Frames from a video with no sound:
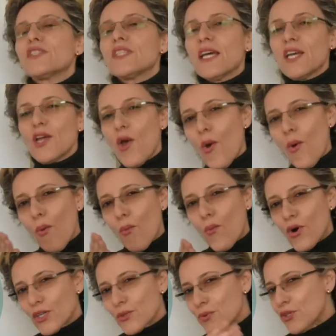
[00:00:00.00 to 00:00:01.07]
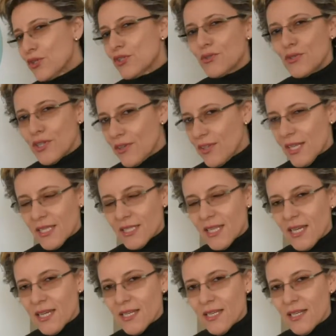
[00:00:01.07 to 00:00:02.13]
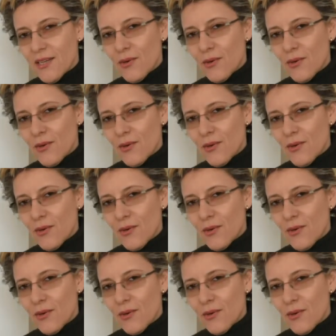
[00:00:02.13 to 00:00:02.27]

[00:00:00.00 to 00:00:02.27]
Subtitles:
day. What were you doing on that day?